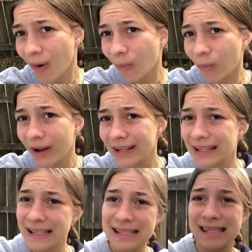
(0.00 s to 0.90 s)
What
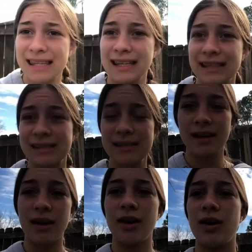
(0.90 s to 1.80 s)
is this?
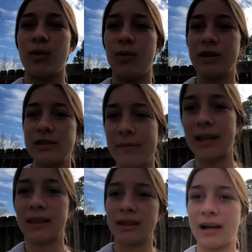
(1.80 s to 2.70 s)
What is my
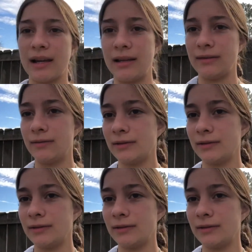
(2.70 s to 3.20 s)
life?